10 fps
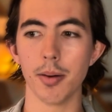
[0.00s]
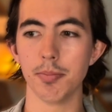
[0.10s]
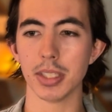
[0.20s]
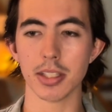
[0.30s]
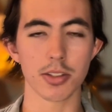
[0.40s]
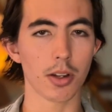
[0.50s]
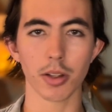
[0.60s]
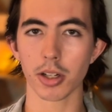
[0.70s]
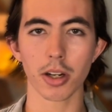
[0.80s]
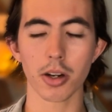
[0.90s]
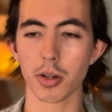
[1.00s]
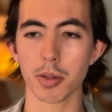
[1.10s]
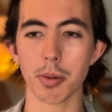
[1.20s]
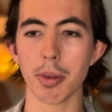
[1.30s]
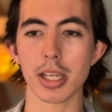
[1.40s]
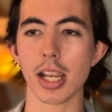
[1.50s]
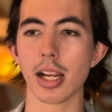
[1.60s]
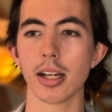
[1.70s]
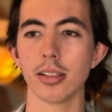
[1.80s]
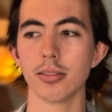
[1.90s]
He is no longer going to be
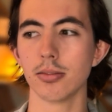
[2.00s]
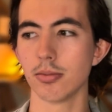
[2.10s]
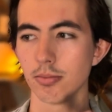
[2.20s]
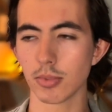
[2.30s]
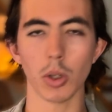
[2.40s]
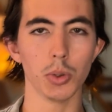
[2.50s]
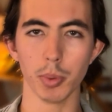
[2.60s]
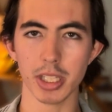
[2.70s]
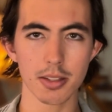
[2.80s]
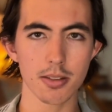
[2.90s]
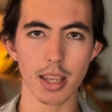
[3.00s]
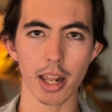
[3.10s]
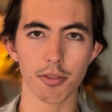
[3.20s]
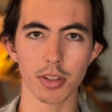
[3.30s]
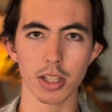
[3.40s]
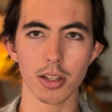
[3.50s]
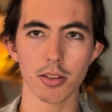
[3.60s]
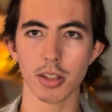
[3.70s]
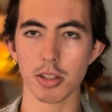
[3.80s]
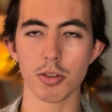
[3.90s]
making Oldwins out of
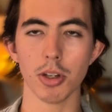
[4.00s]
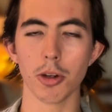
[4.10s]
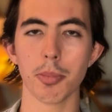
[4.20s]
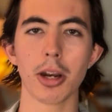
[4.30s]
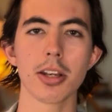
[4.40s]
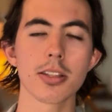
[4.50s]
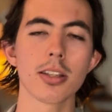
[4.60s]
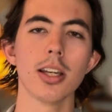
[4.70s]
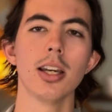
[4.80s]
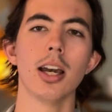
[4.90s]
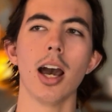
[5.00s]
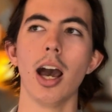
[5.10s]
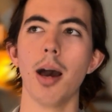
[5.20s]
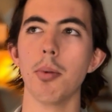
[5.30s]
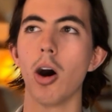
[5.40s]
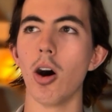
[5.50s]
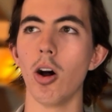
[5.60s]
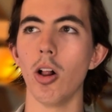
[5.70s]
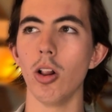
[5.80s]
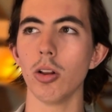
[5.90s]
the studio in Paris.
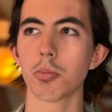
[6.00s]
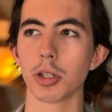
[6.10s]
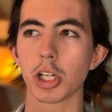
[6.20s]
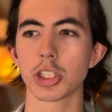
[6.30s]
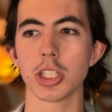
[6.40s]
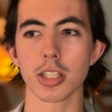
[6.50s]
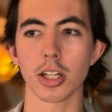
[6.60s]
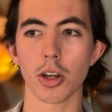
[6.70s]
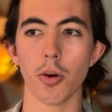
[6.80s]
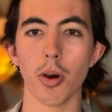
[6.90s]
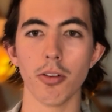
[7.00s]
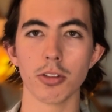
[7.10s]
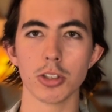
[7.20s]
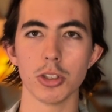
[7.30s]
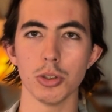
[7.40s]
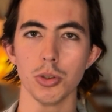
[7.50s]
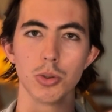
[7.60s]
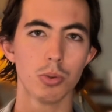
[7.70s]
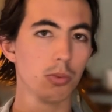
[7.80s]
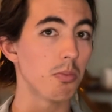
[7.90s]
All production is going to go over
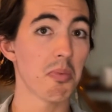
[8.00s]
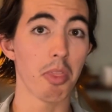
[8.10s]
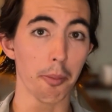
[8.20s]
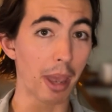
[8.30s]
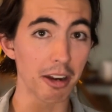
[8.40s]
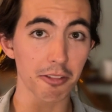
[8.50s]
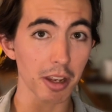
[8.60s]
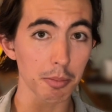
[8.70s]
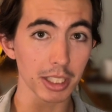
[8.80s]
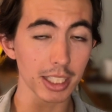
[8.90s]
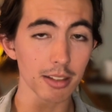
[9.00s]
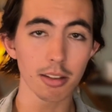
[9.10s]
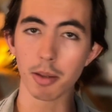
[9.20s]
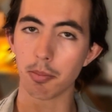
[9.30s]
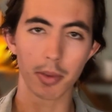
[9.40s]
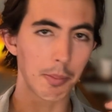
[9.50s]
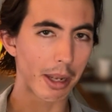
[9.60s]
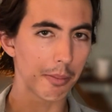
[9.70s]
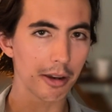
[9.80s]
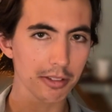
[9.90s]
to the pen family, the pen
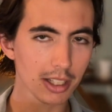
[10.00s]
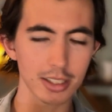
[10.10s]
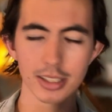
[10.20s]
mafia.